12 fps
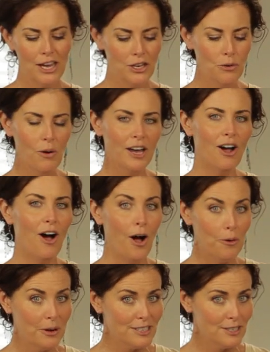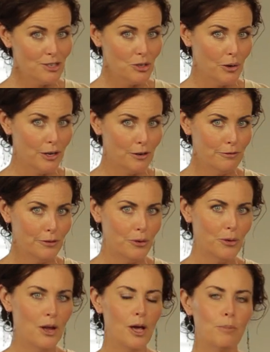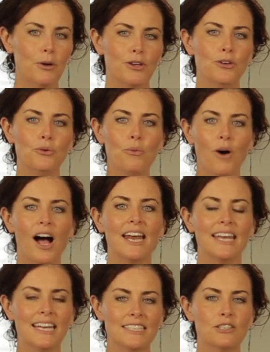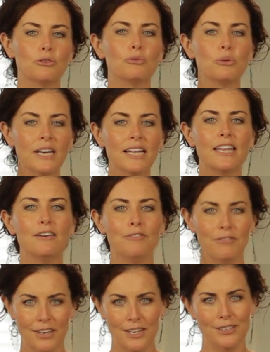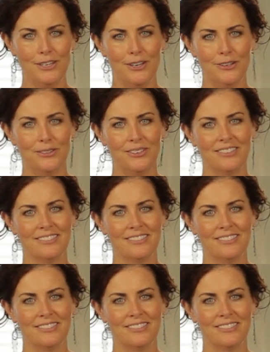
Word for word: You wanna always enjoy your food, but you want it to really feed you.